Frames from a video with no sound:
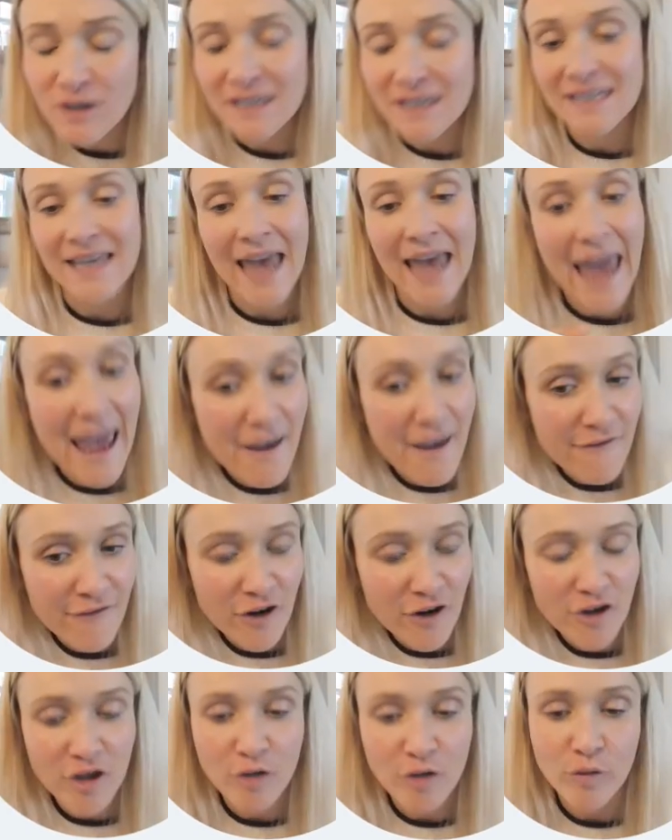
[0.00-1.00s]
it's the
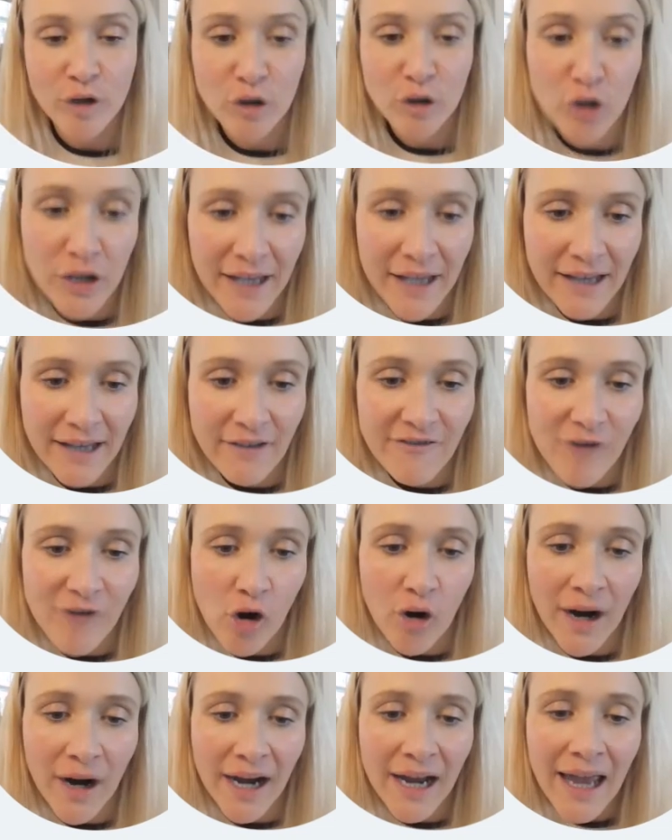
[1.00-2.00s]
effort that we're looking
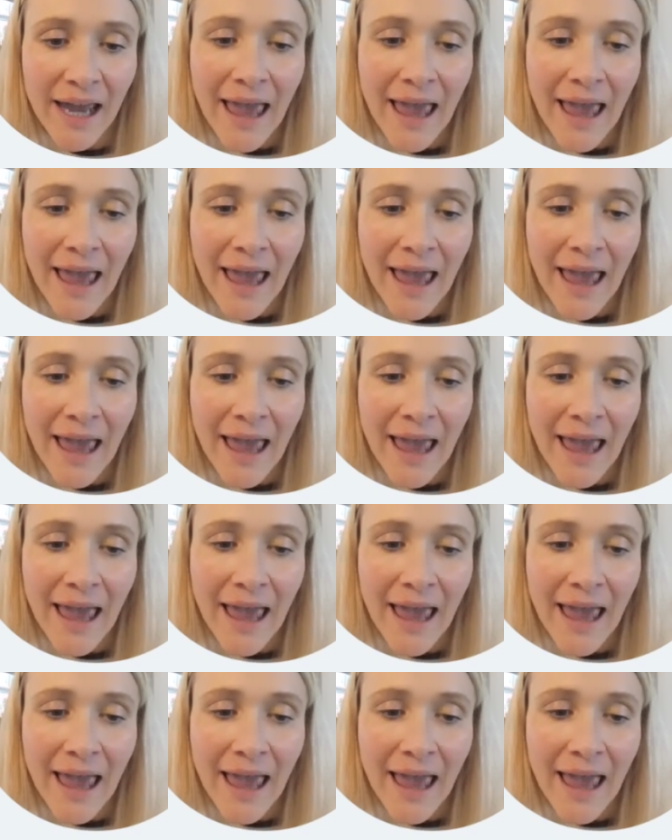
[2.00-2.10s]
for,